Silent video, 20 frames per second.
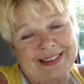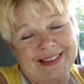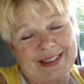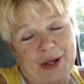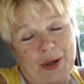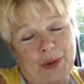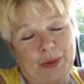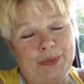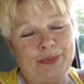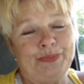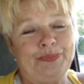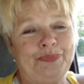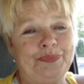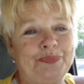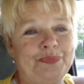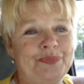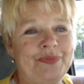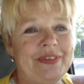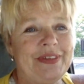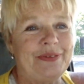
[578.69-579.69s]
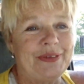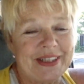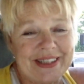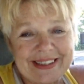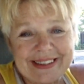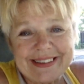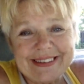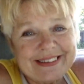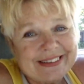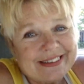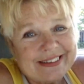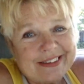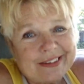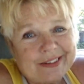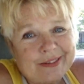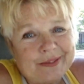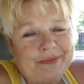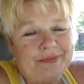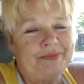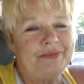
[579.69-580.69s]
So what are you going to
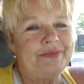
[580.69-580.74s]
do?